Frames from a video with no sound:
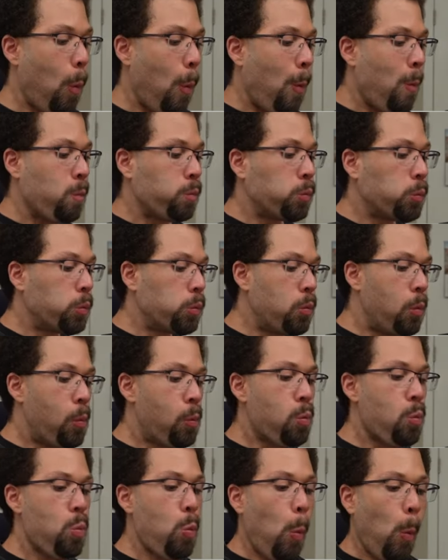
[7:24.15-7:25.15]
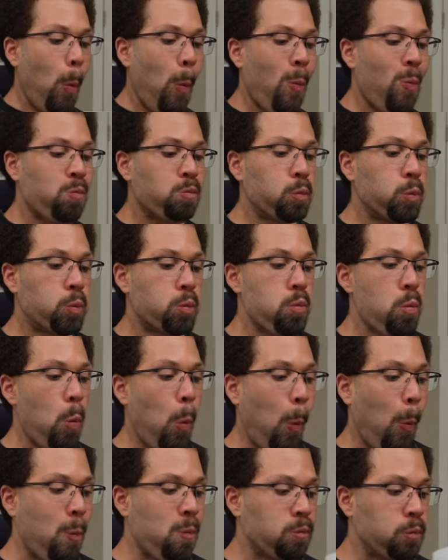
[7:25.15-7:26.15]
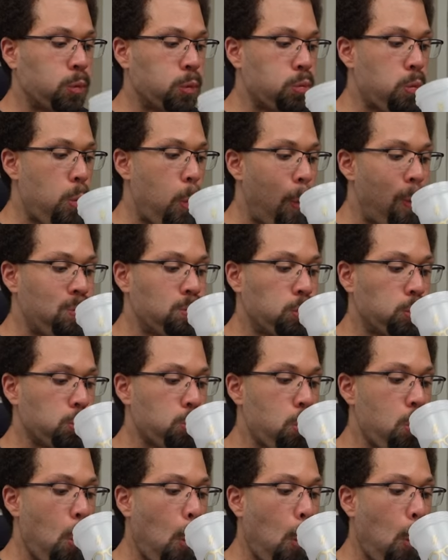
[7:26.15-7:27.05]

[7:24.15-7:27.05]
Starting to get a little tired of the flavor at this point,